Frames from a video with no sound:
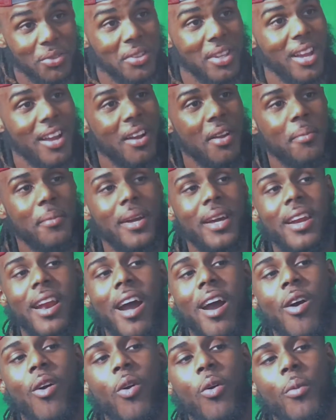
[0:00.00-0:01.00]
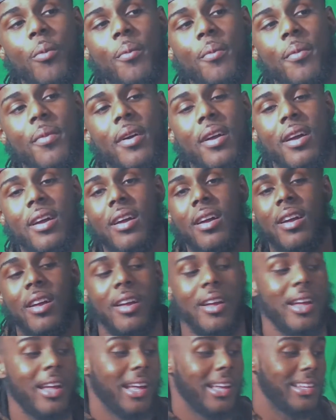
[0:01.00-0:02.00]
yeah, man, I hope
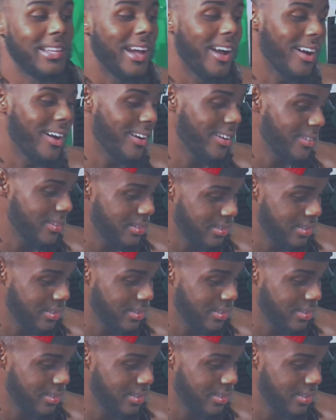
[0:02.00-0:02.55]
y'all